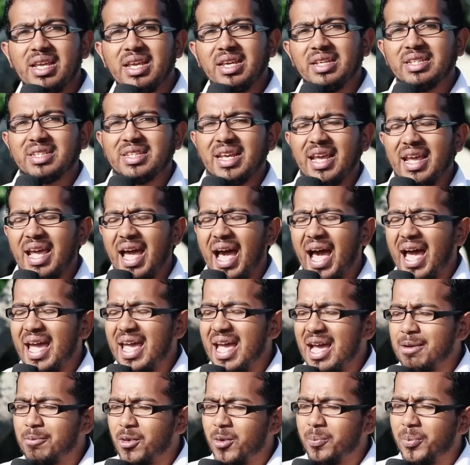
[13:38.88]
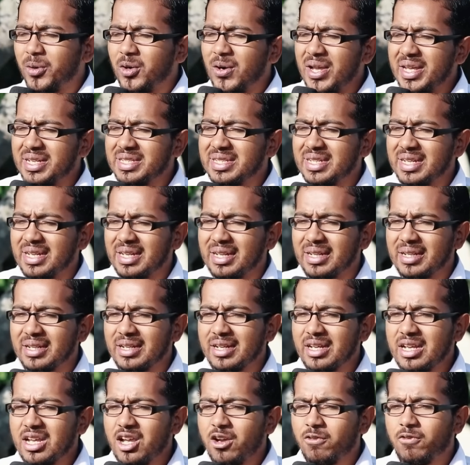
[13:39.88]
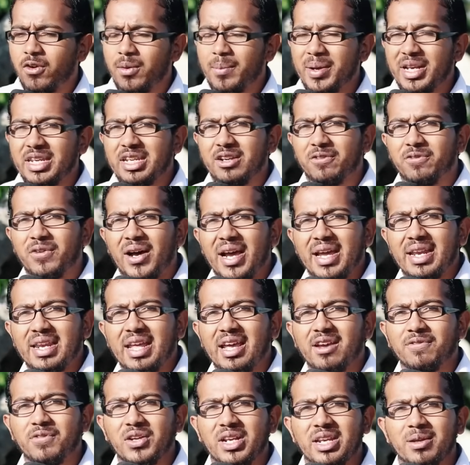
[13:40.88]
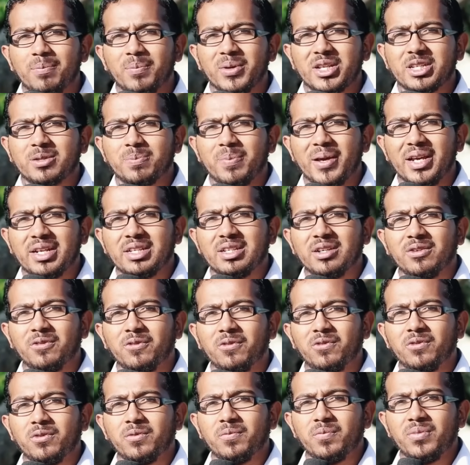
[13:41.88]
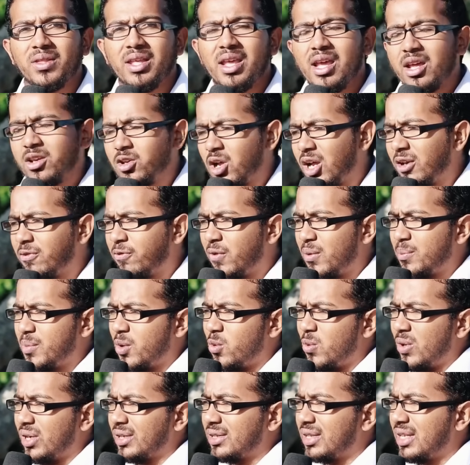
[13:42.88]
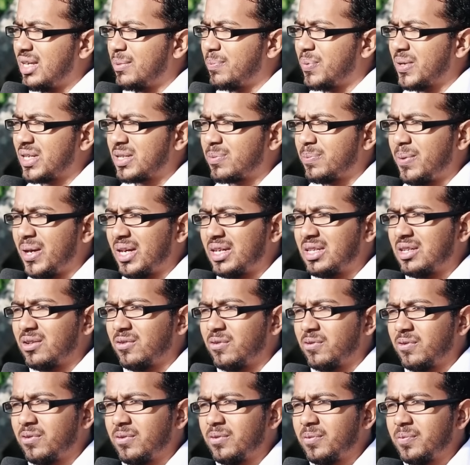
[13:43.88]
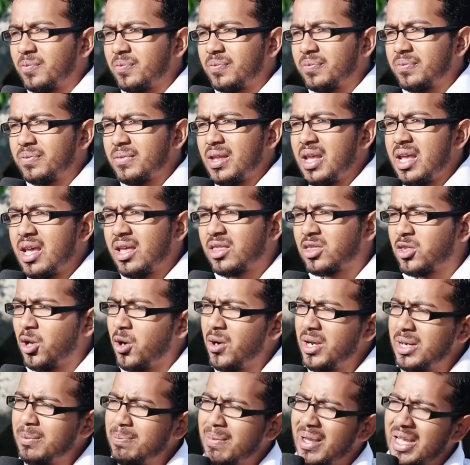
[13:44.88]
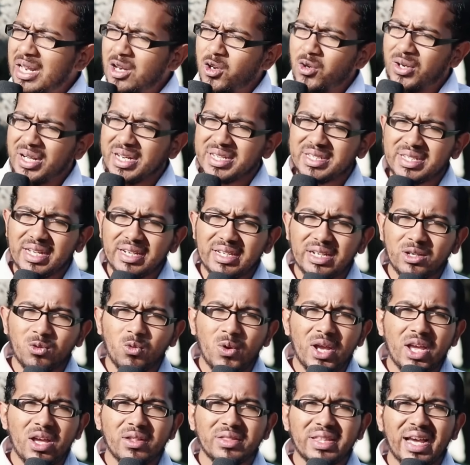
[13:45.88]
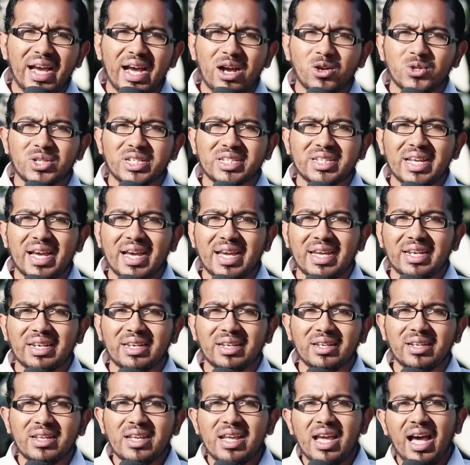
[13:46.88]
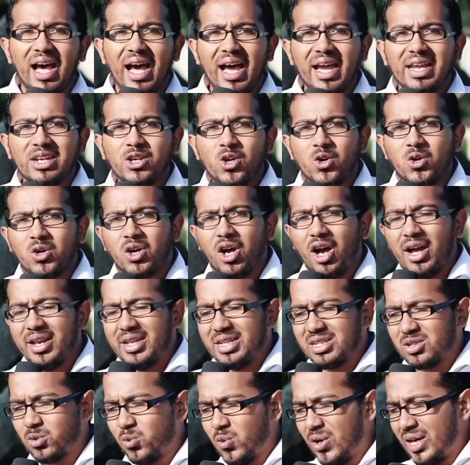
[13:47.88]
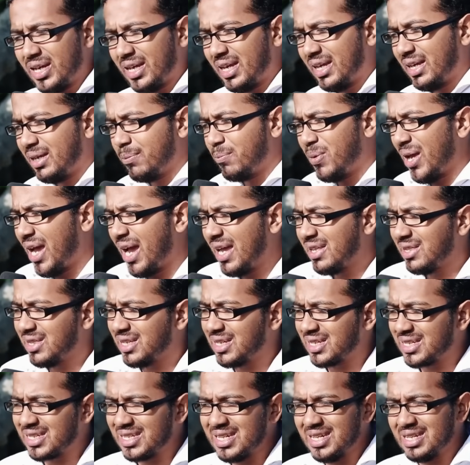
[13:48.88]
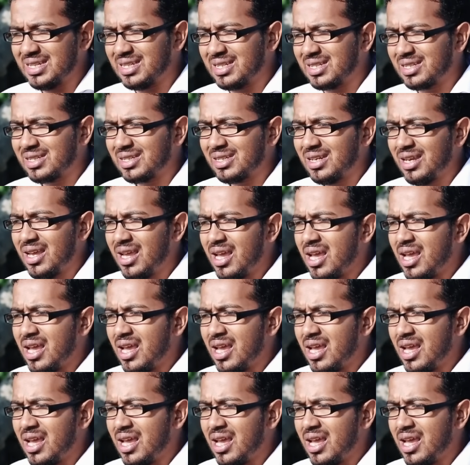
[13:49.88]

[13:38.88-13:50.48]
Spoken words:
Say, I am operating from a divine heavenly perspective, not from a worldly perspective. Though it may look a certain way on the outside, I know God is working behind the scenes.